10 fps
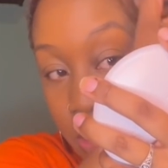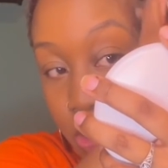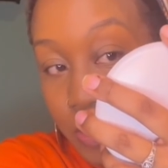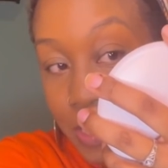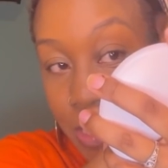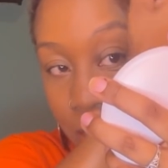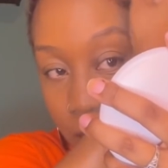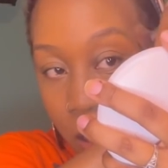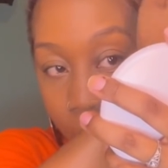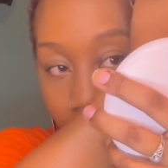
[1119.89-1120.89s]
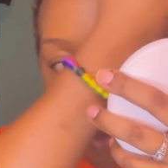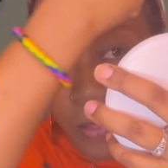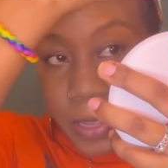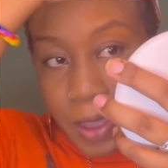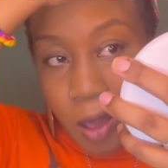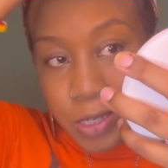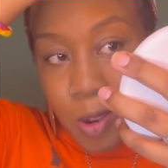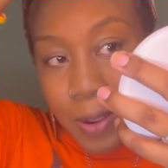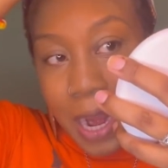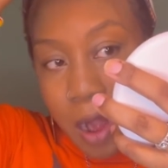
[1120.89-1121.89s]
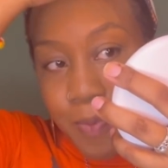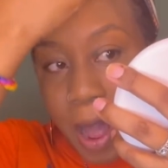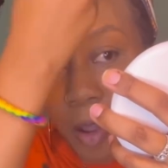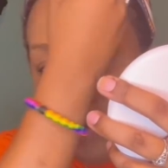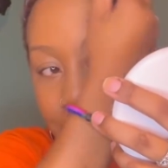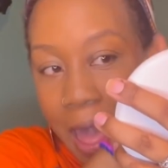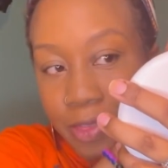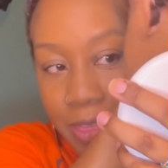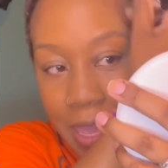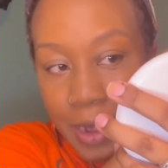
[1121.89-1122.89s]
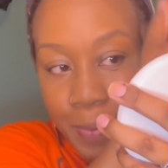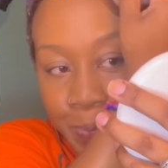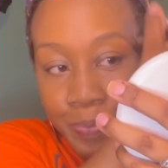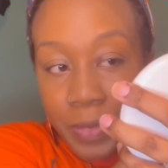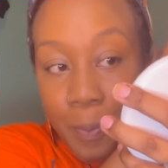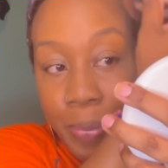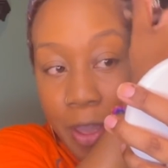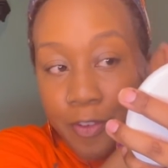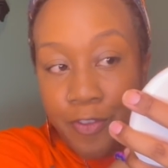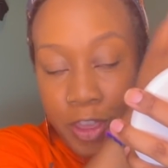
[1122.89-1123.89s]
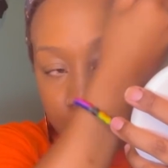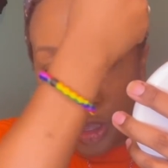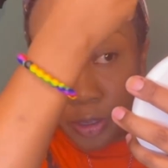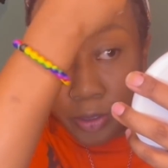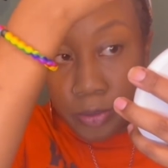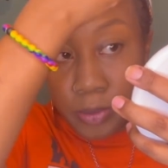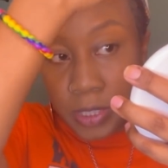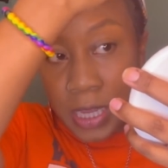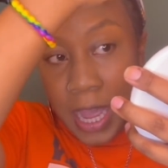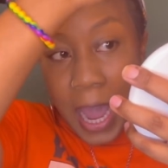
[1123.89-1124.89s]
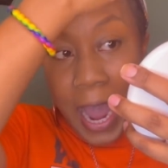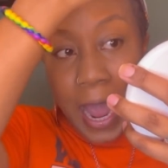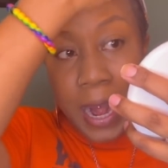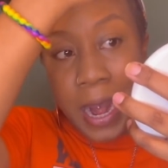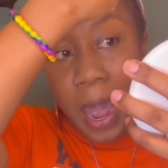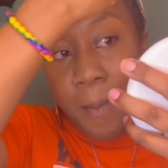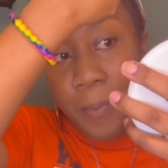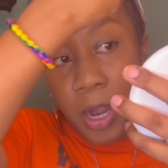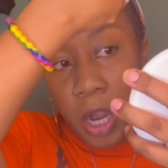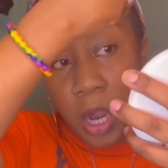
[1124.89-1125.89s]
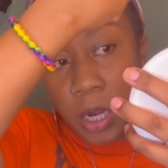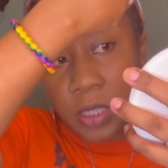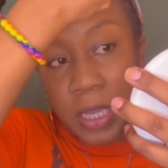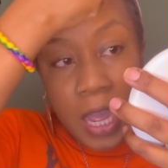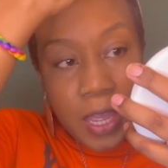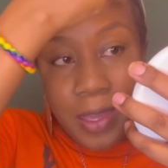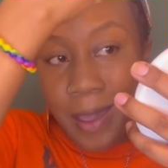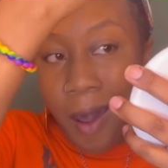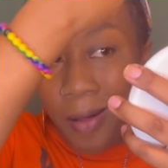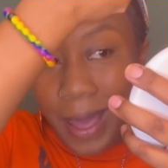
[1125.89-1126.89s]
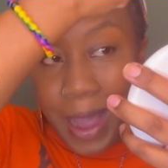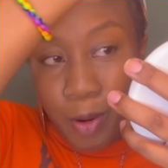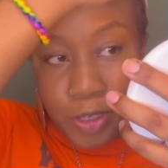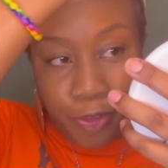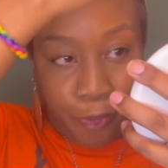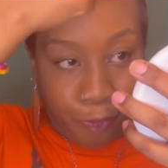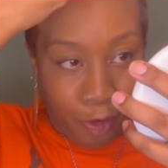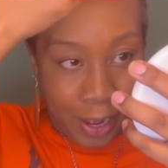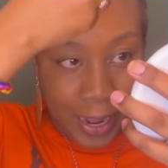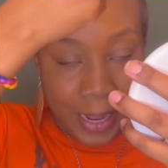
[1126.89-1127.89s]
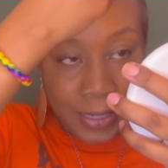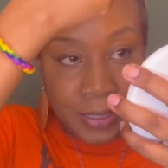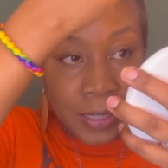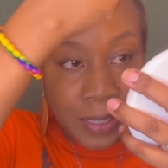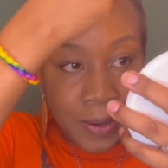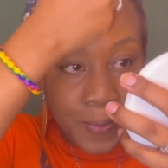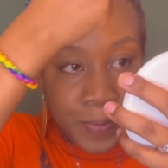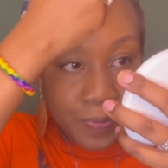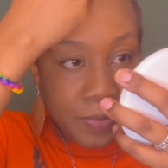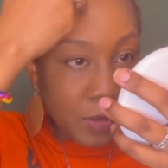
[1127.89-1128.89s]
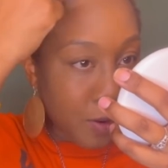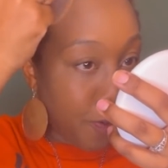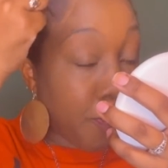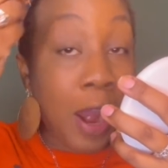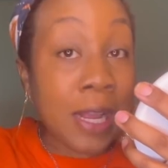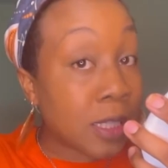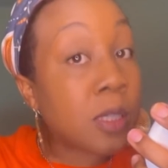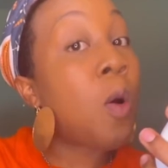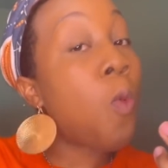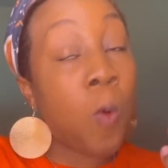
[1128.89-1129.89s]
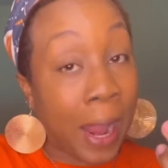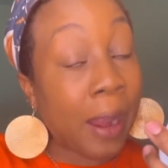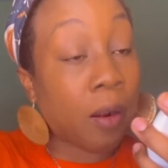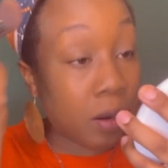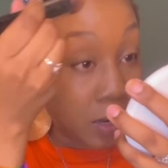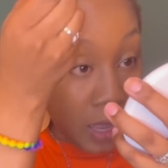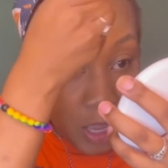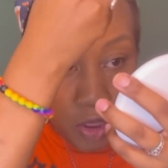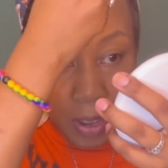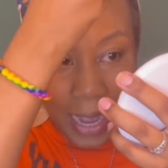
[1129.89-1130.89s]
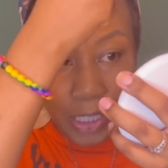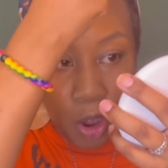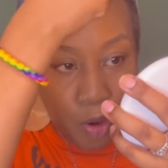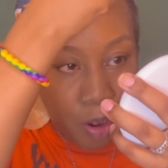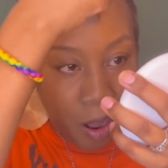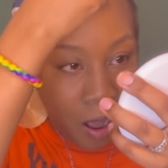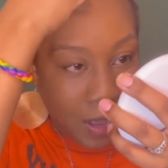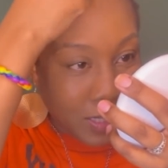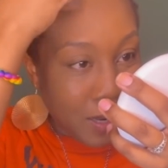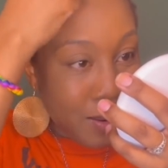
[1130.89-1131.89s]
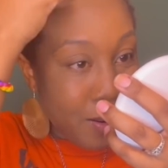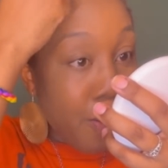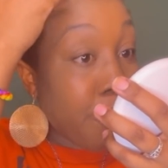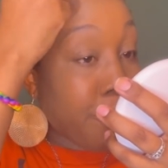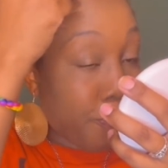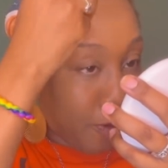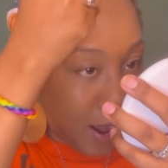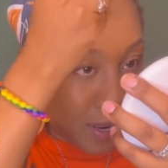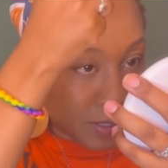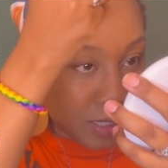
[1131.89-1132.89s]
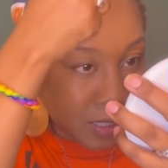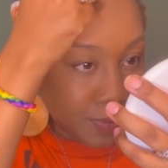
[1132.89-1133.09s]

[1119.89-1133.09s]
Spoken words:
Trisha, all of y'all don't care about nothing but views and numbers. Y'all ain't friends. Friends where? You guys are not friends.